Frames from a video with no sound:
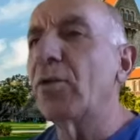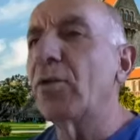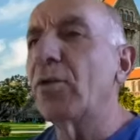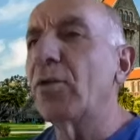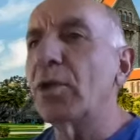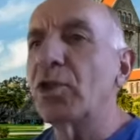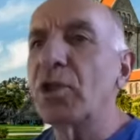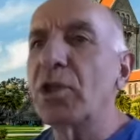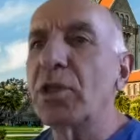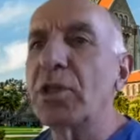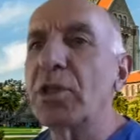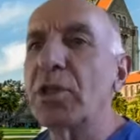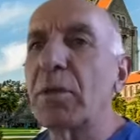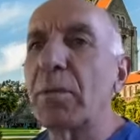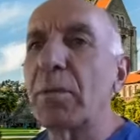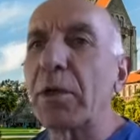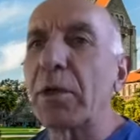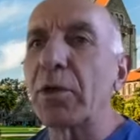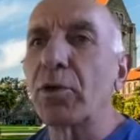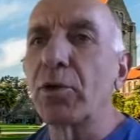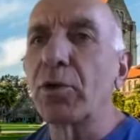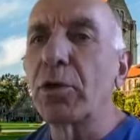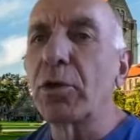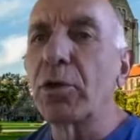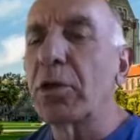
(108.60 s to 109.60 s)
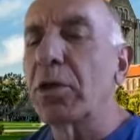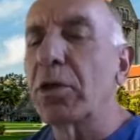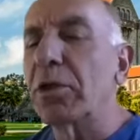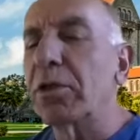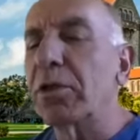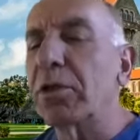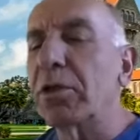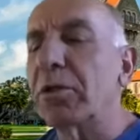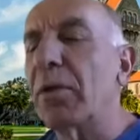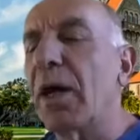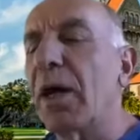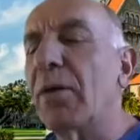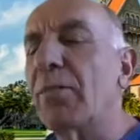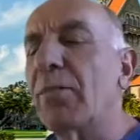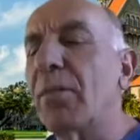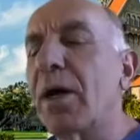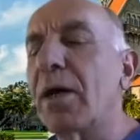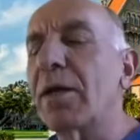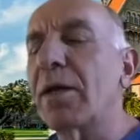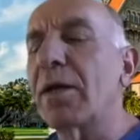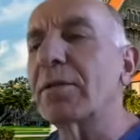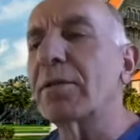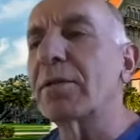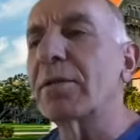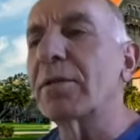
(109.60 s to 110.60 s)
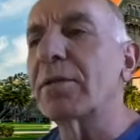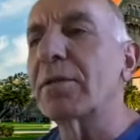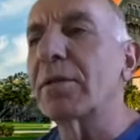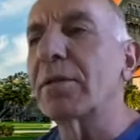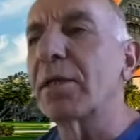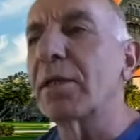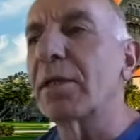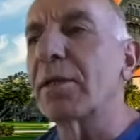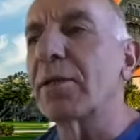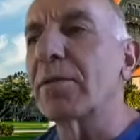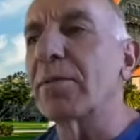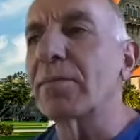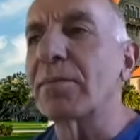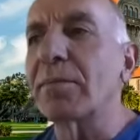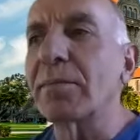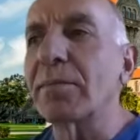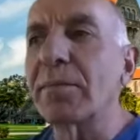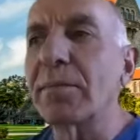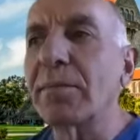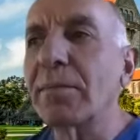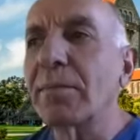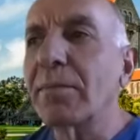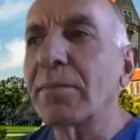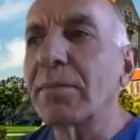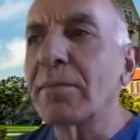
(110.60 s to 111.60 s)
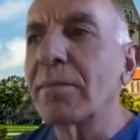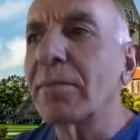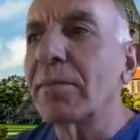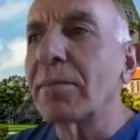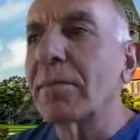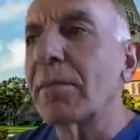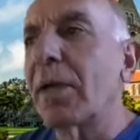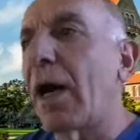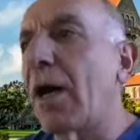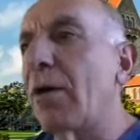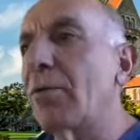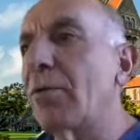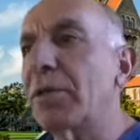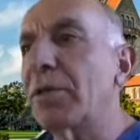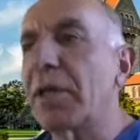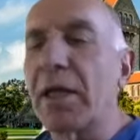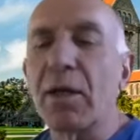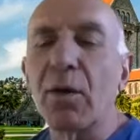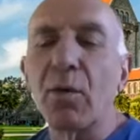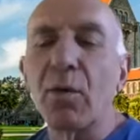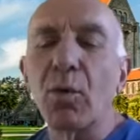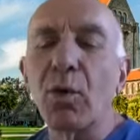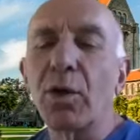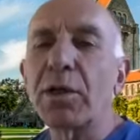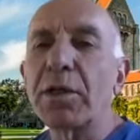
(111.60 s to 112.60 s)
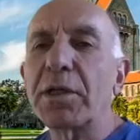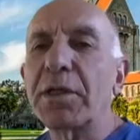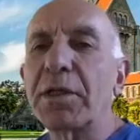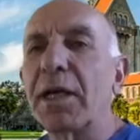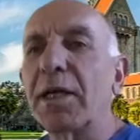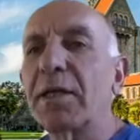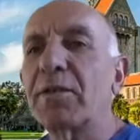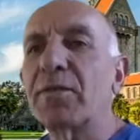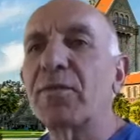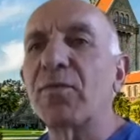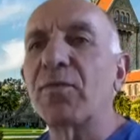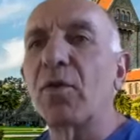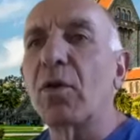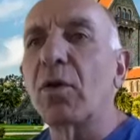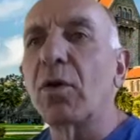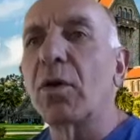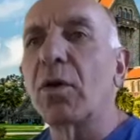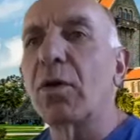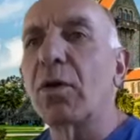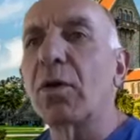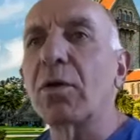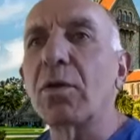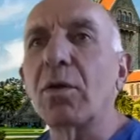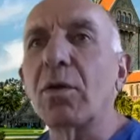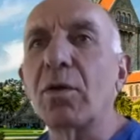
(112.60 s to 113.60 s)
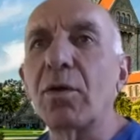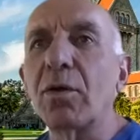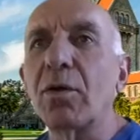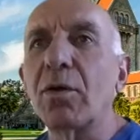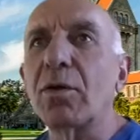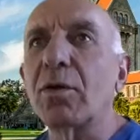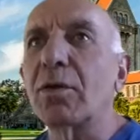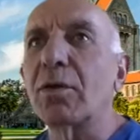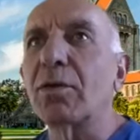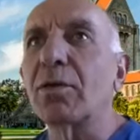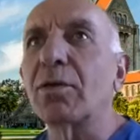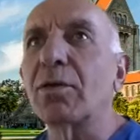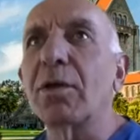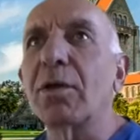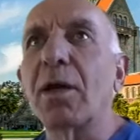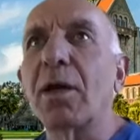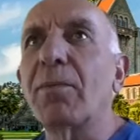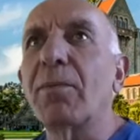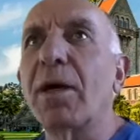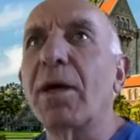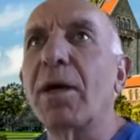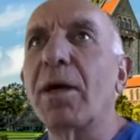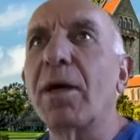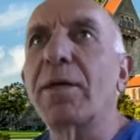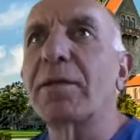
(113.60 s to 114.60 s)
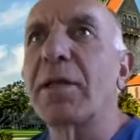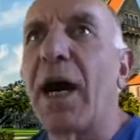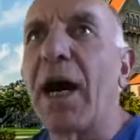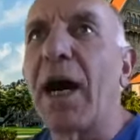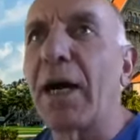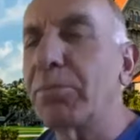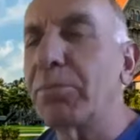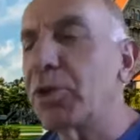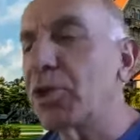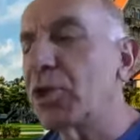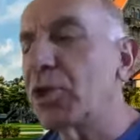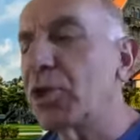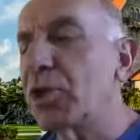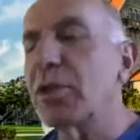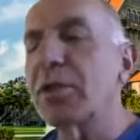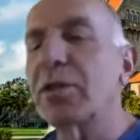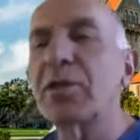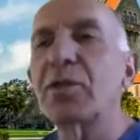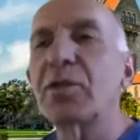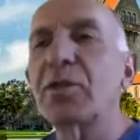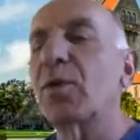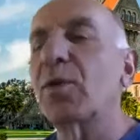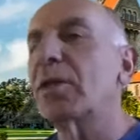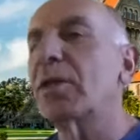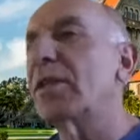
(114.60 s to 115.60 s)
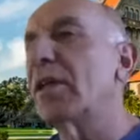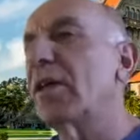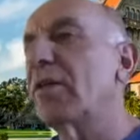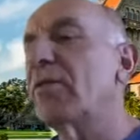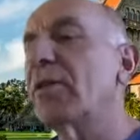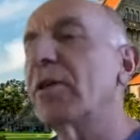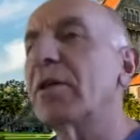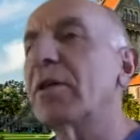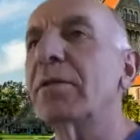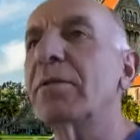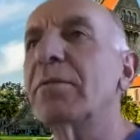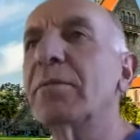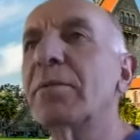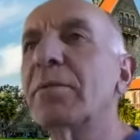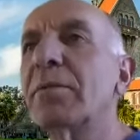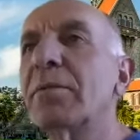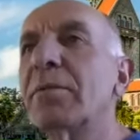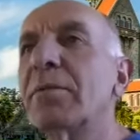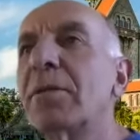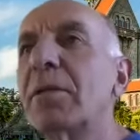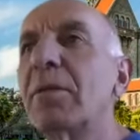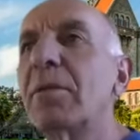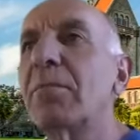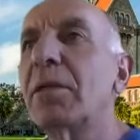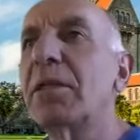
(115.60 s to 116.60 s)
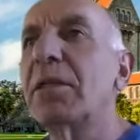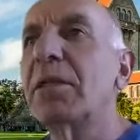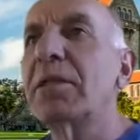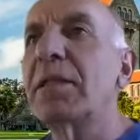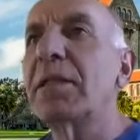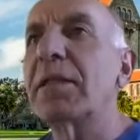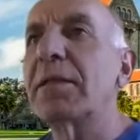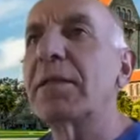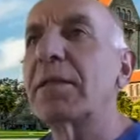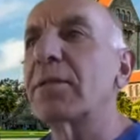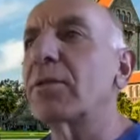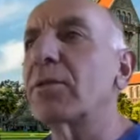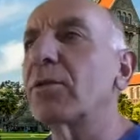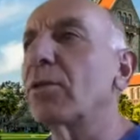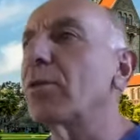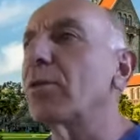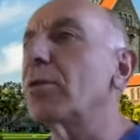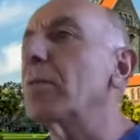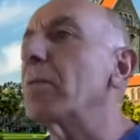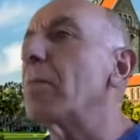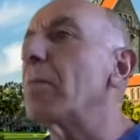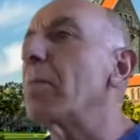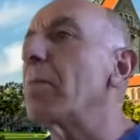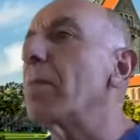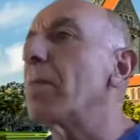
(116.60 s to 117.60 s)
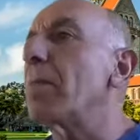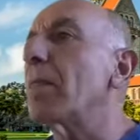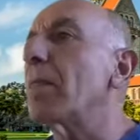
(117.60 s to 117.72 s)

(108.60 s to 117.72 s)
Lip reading: questions about curriculum, about how it's going to work next fall, or about options, whatever? Please let us know.